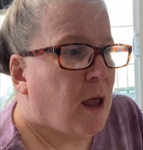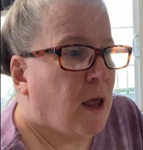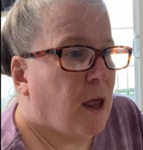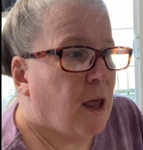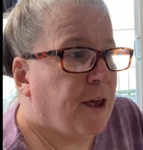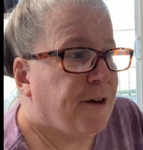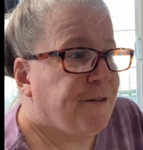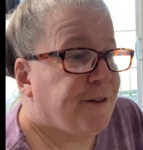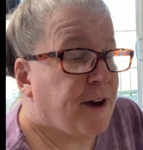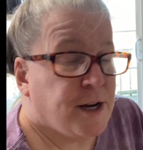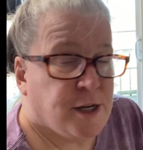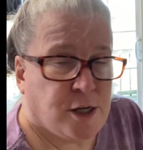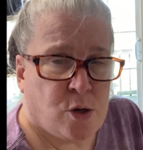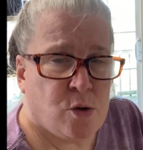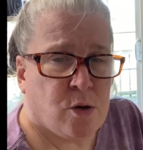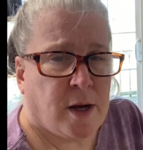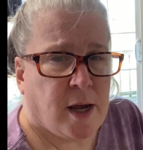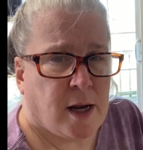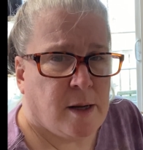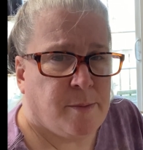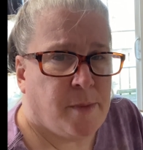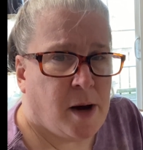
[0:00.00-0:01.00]
If I
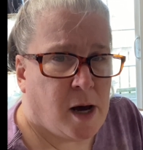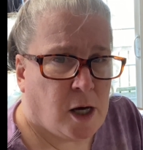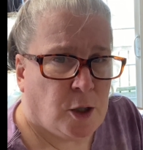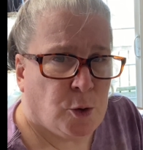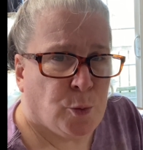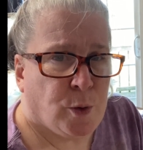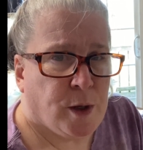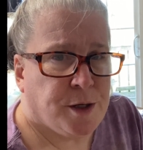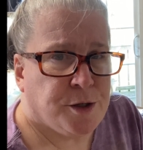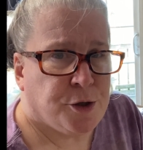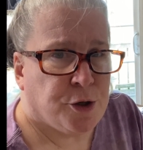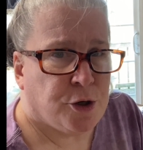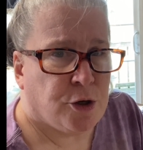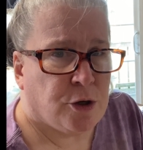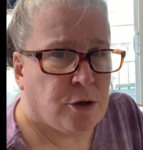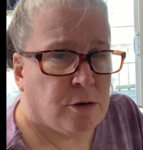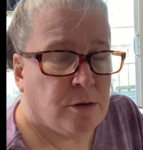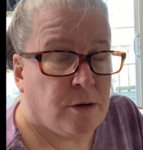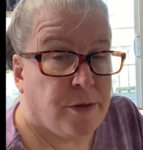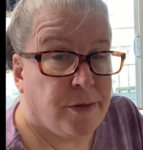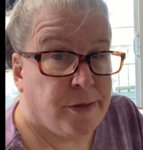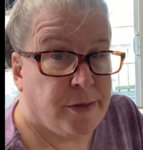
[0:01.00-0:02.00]
don't get a mild winter,
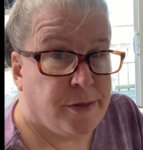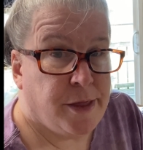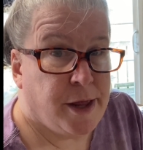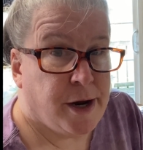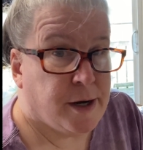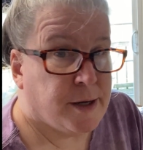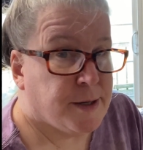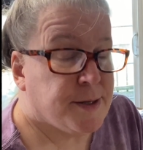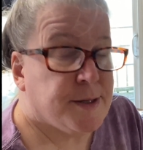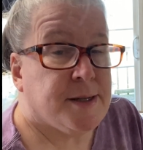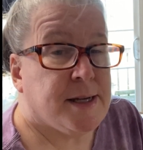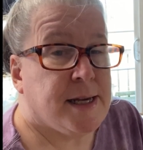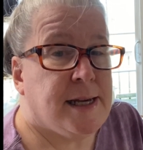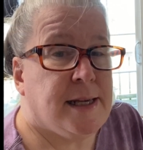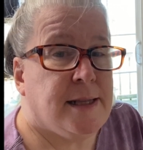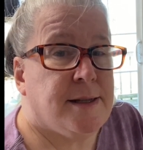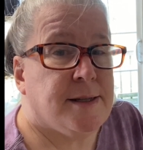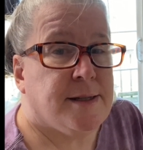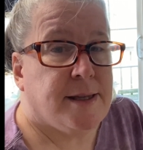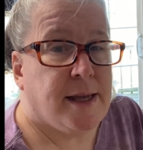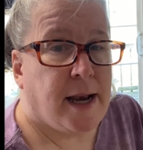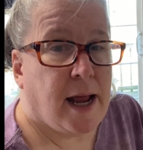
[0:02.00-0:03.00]
the
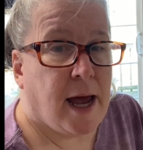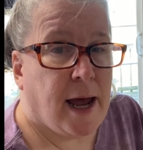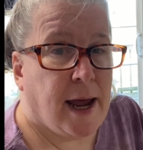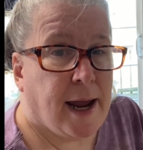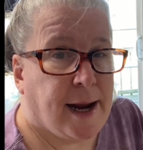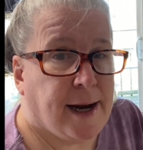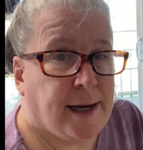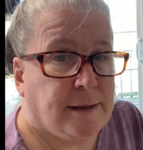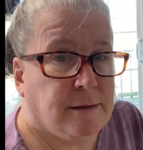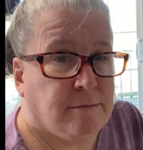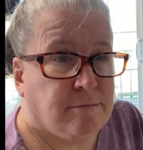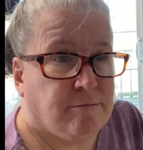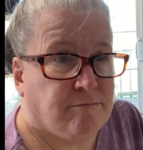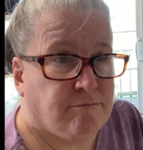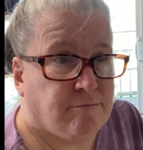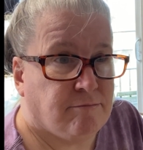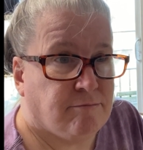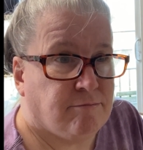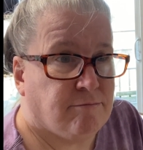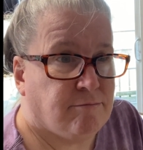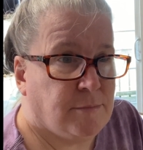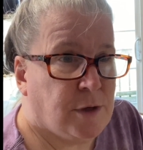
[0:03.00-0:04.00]
seeds that I,
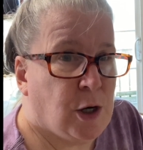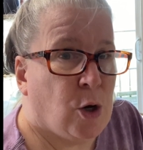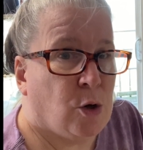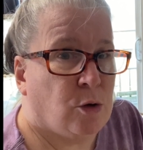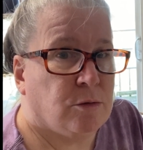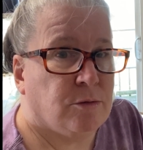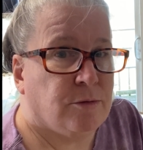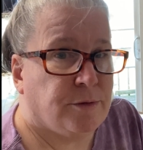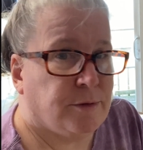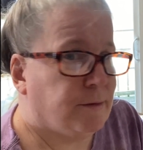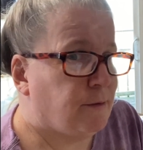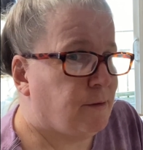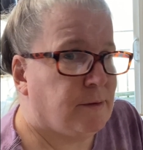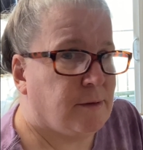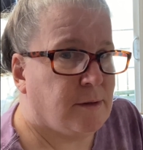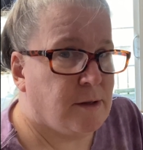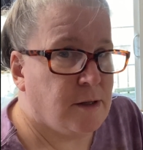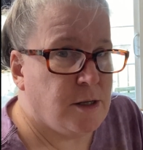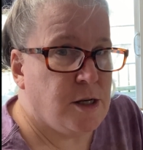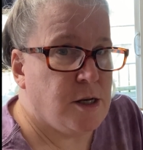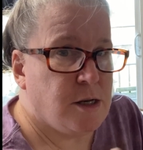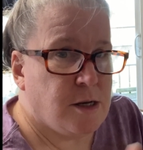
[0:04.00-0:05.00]
you know,
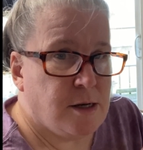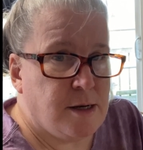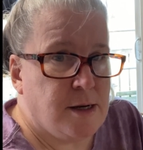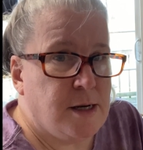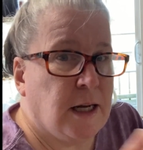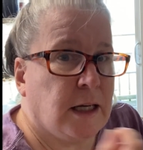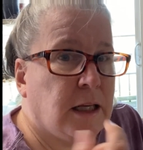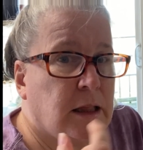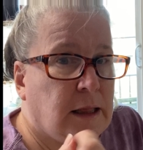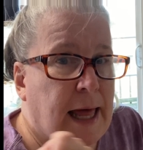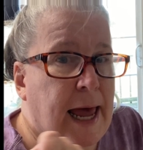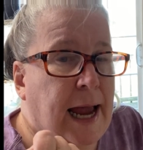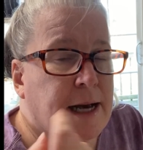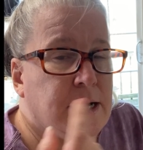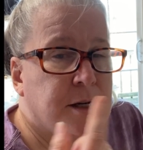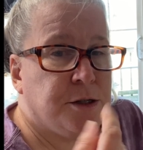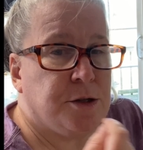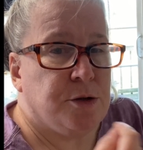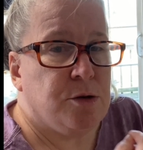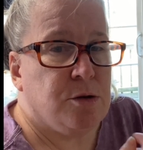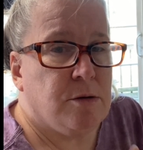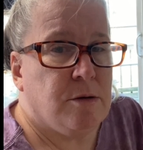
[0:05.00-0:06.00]
neglect
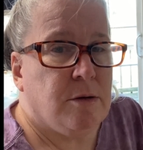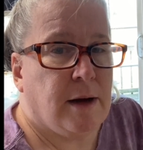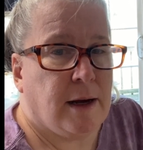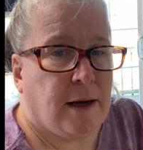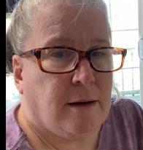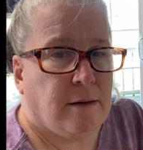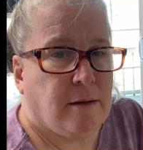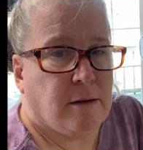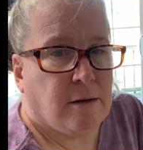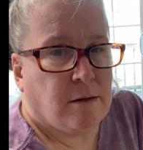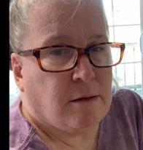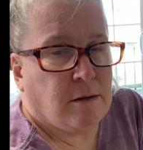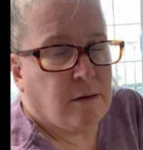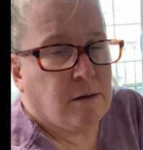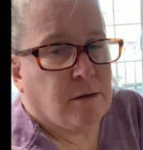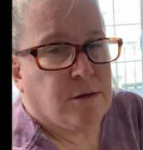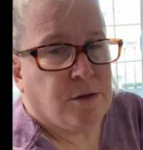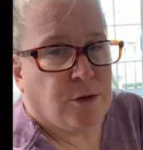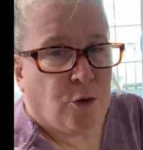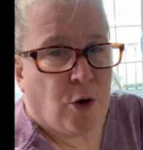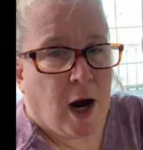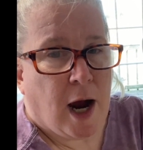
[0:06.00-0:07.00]
to
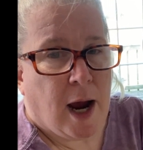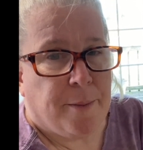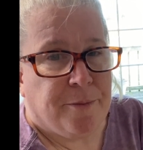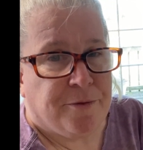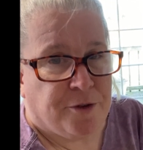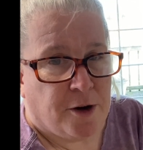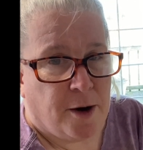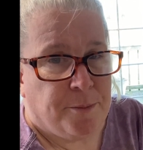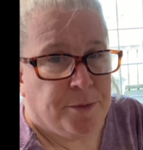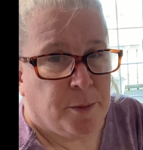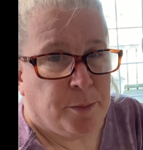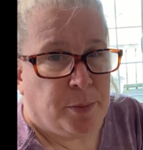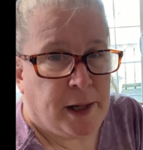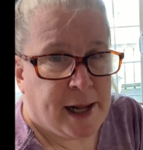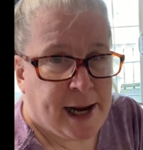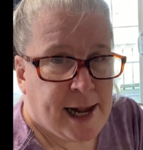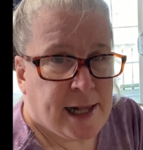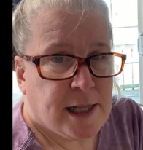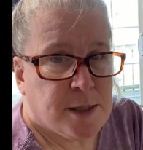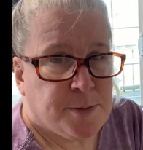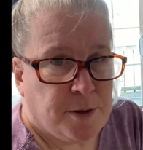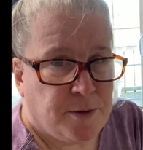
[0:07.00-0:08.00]
grab from the
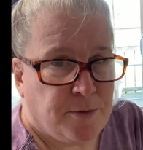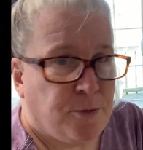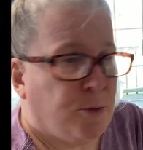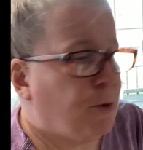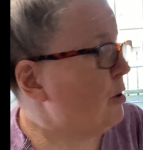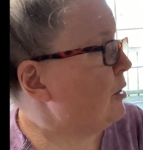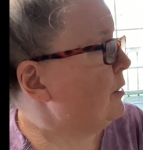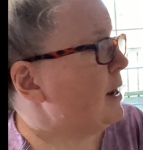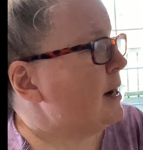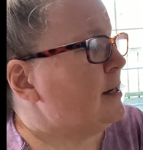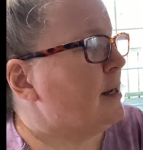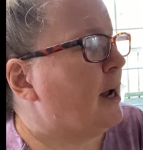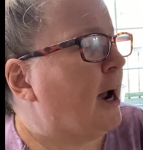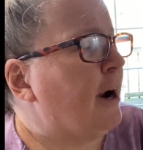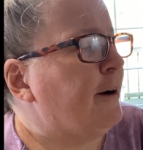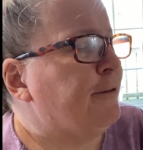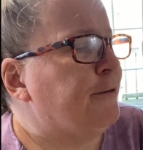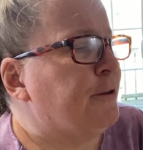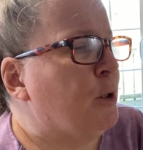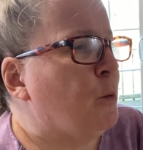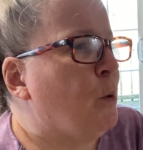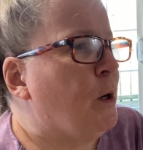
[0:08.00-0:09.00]
plants before they die
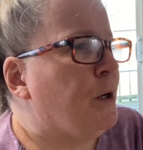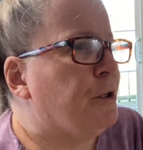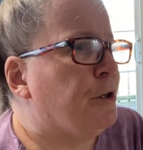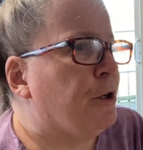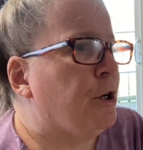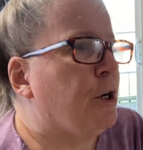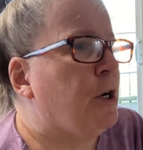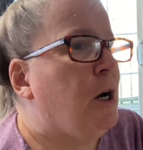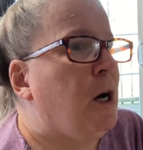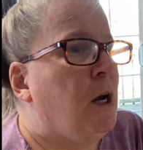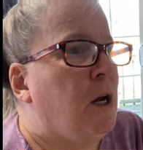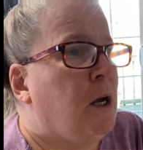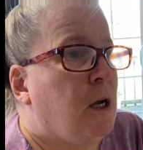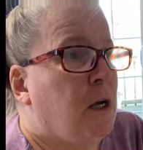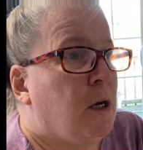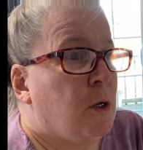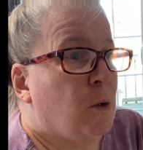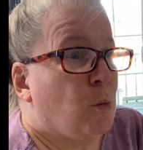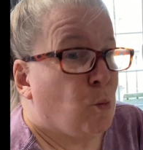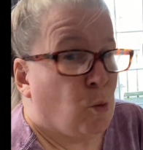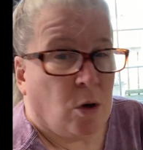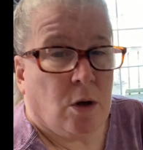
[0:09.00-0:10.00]
for the winter
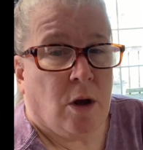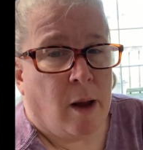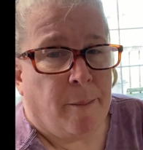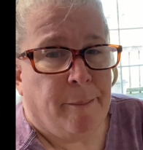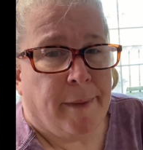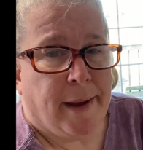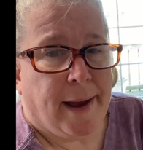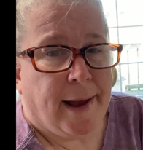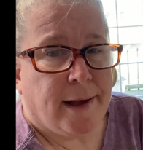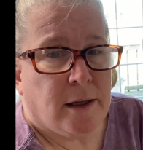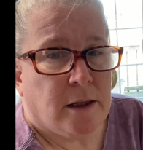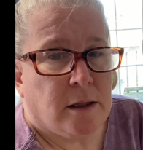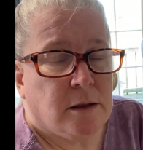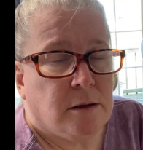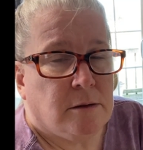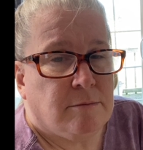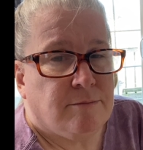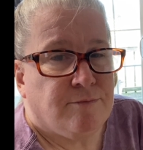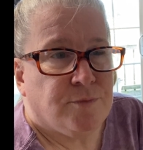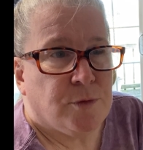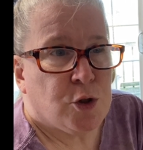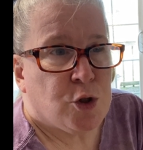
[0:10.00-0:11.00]
will come back.
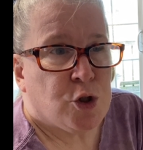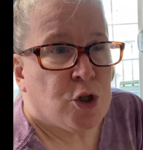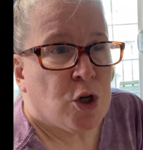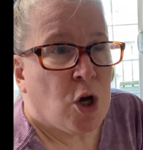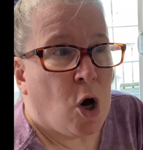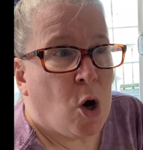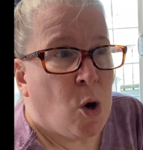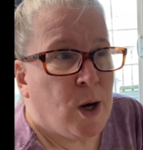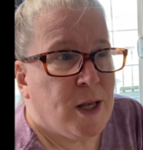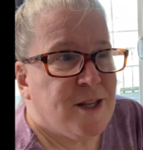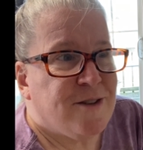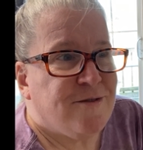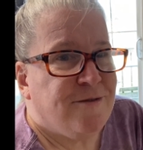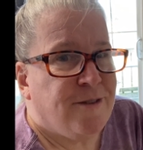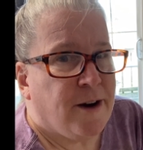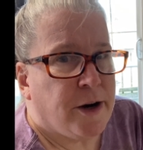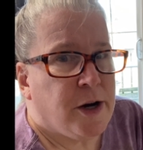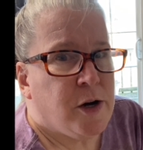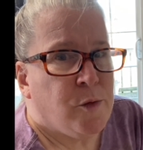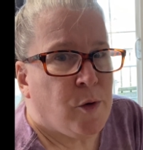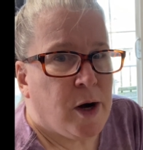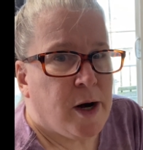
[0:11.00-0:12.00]
So it's
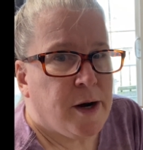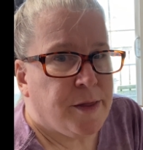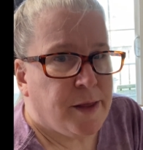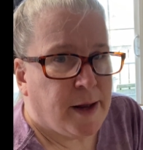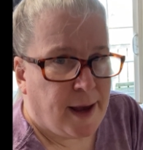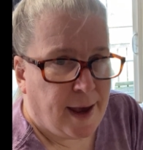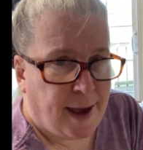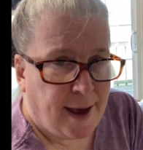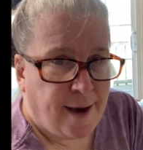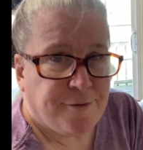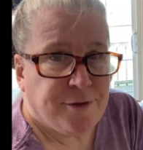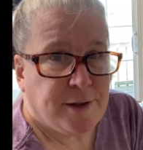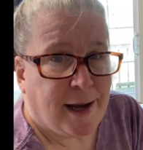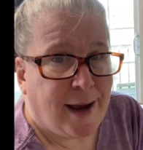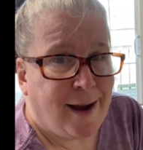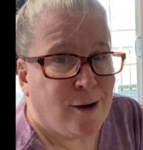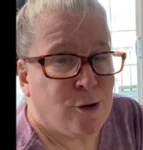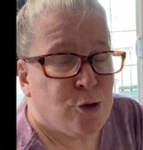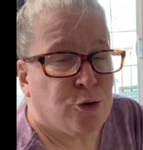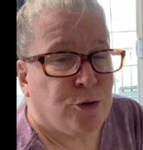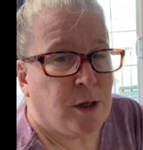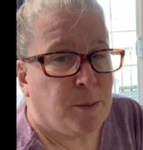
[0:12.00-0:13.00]
very rare that I have to
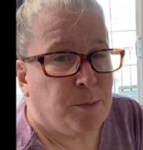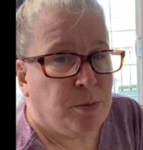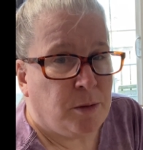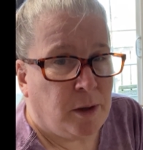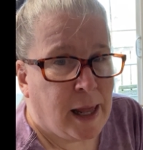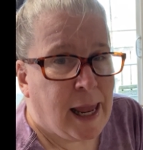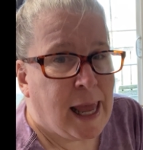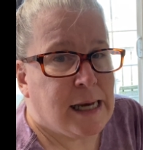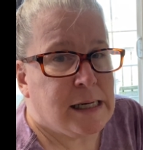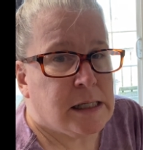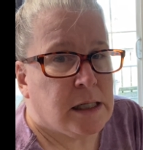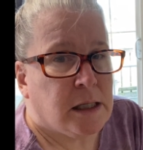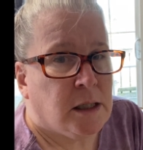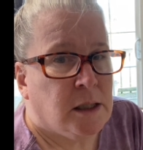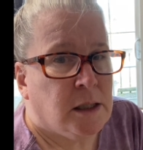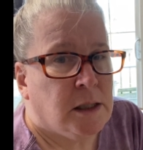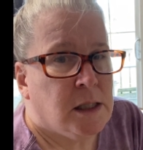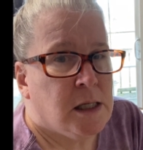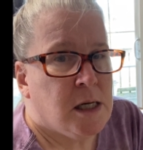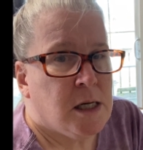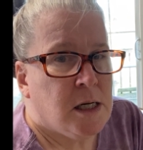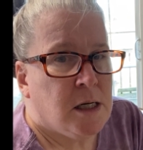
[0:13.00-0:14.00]
actually plant
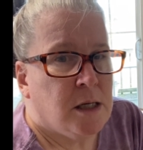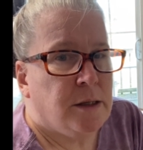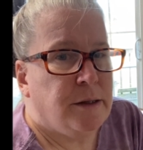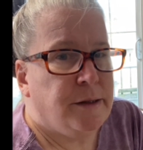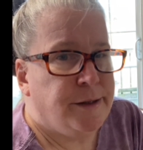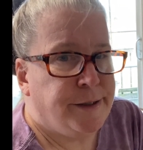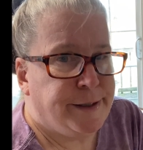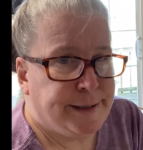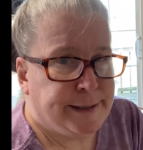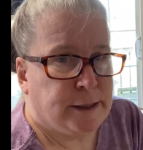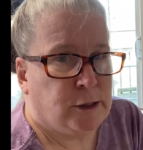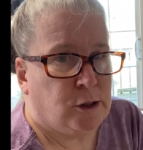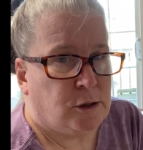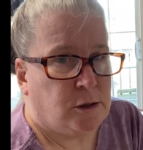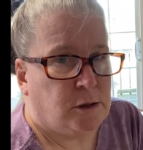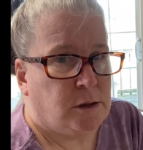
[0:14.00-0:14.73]
dill.